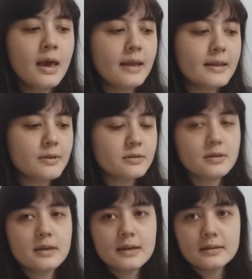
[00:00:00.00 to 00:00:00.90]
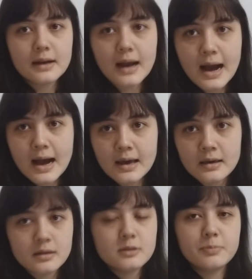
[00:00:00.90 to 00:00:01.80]
And I'm not saying that the
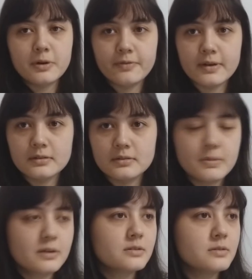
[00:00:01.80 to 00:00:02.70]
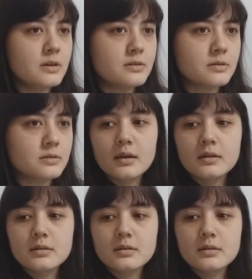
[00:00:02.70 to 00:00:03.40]
guy is perfect, because he isn't.